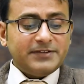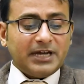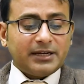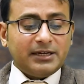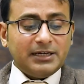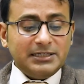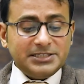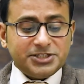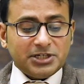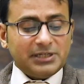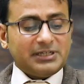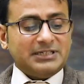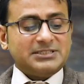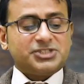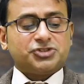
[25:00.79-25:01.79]
are cultural
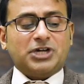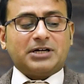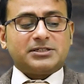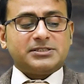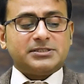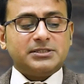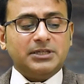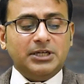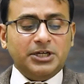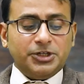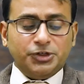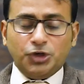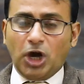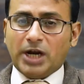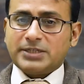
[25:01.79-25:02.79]
constructs,
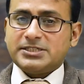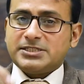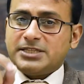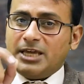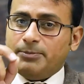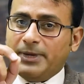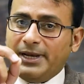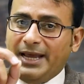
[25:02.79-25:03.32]
not stable